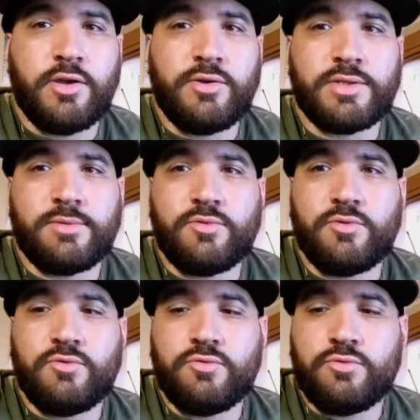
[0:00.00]
Someone
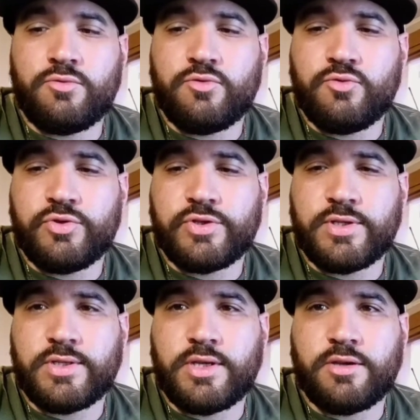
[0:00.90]
who is
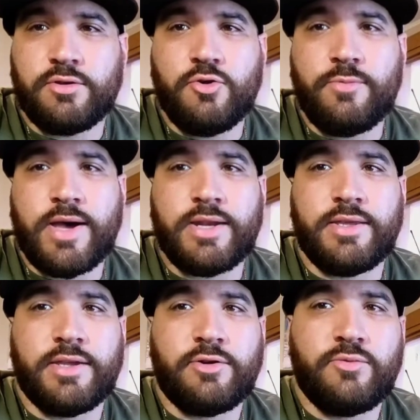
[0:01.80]
just like a nobody,
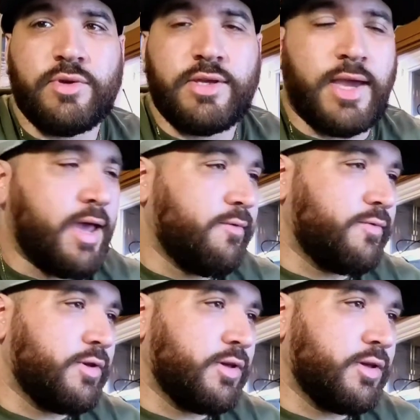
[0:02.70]
they don't really
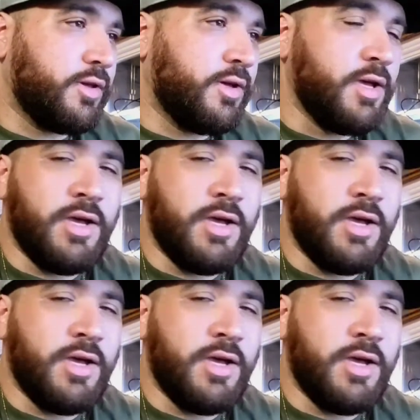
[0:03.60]
have the